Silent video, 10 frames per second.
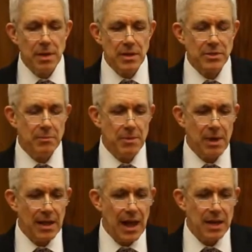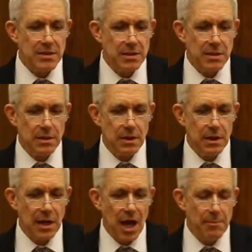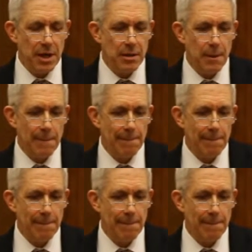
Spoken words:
This will be my last comment.